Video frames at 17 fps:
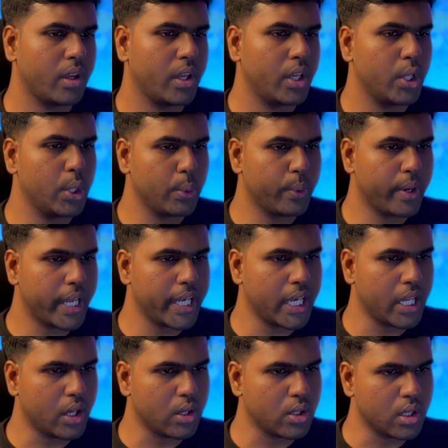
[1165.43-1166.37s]
You
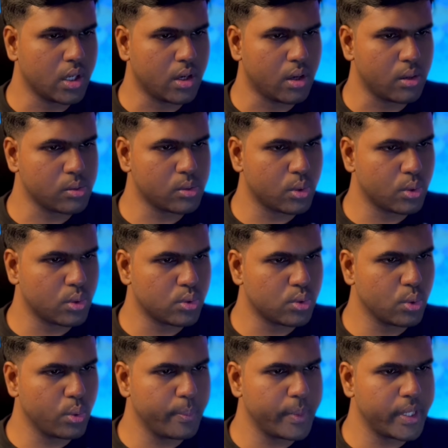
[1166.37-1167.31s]
can also
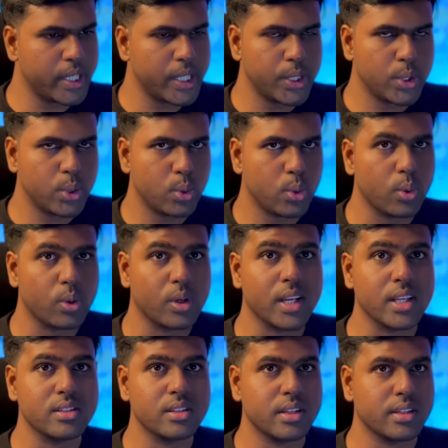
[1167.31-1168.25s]
zoom in into
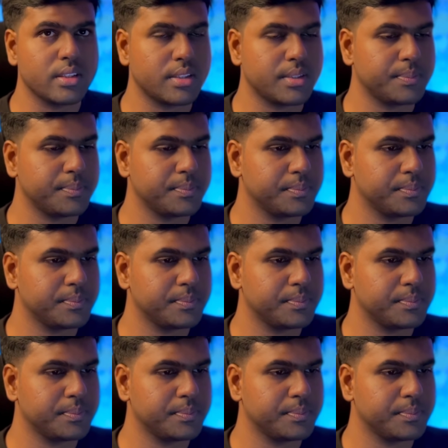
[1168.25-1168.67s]
clusters.